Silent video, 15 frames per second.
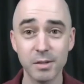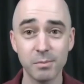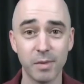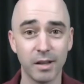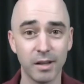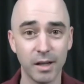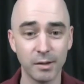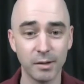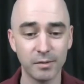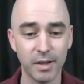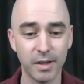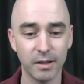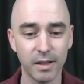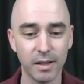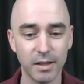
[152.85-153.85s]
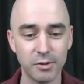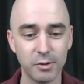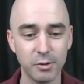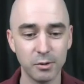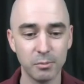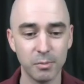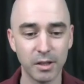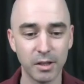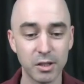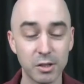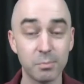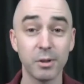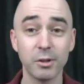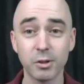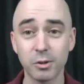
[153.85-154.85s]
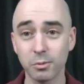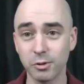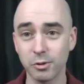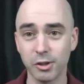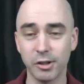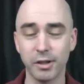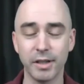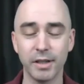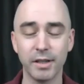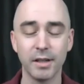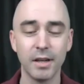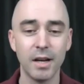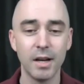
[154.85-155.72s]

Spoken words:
in my life that led to my spiritual journey.